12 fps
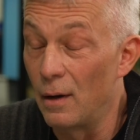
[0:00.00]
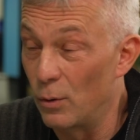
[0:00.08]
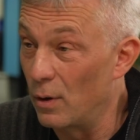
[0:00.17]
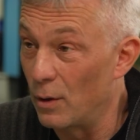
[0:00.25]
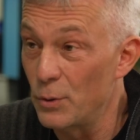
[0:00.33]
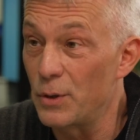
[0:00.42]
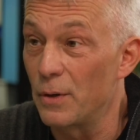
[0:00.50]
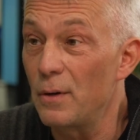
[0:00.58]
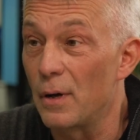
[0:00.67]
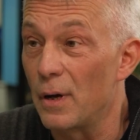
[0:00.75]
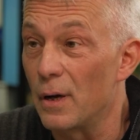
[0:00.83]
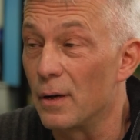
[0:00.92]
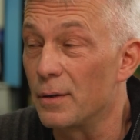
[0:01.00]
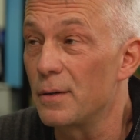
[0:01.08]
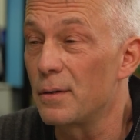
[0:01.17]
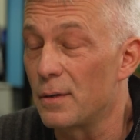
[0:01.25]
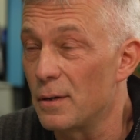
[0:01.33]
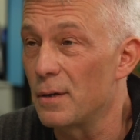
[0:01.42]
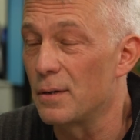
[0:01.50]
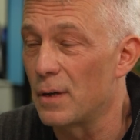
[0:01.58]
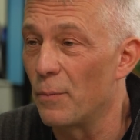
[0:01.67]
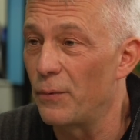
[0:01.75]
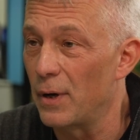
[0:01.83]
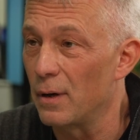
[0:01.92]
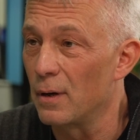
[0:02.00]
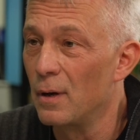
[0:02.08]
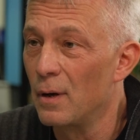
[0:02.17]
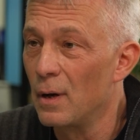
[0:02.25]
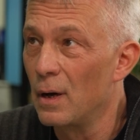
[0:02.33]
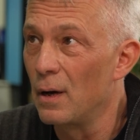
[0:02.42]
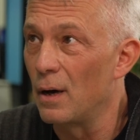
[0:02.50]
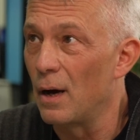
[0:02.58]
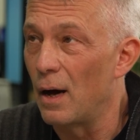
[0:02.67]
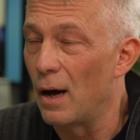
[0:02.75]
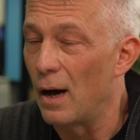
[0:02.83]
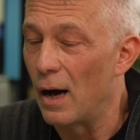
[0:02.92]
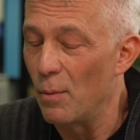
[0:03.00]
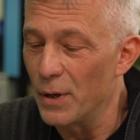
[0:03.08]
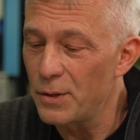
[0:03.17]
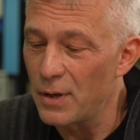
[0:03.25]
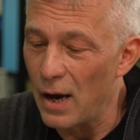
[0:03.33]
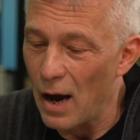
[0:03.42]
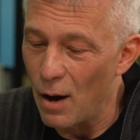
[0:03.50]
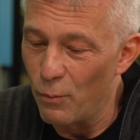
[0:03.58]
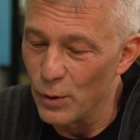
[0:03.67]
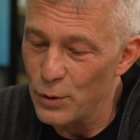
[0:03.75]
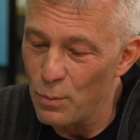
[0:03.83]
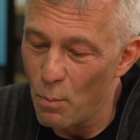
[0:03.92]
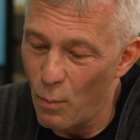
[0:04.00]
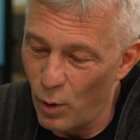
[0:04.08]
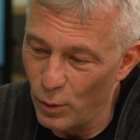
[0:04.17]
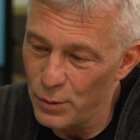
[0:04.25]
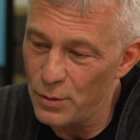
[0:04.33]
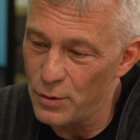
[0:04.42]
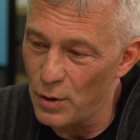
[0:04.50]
Oh, certainly. This is something I must say I was most